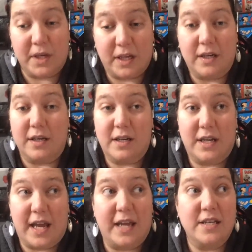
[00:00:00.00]
in
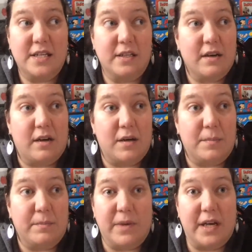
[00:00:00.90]
handy and